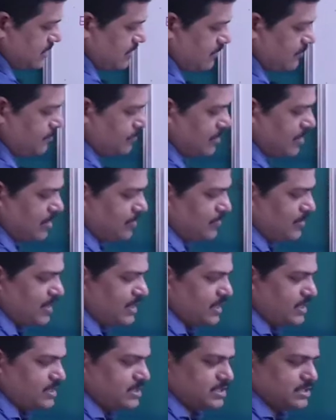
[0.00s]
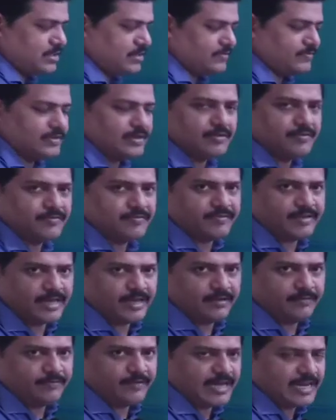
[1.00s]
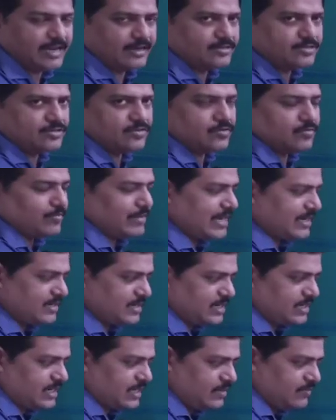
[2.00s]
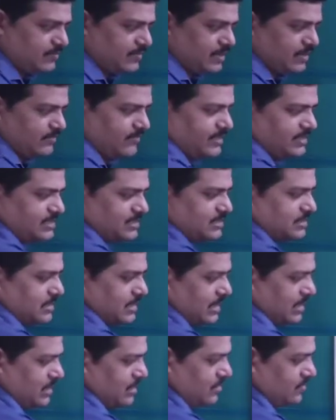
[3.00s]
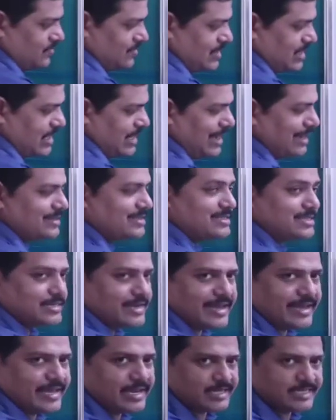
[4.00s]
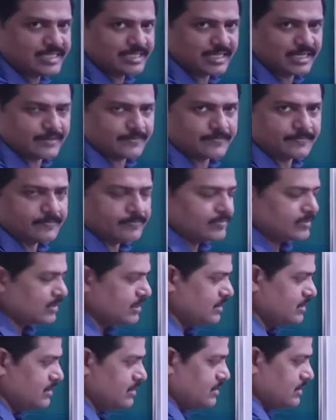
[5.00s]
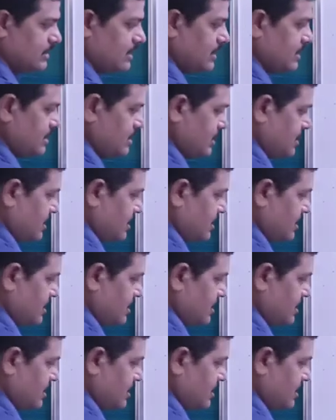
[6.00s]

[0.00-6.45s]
of propagation of the wave, electromagnetic wave, is along the x direction. Then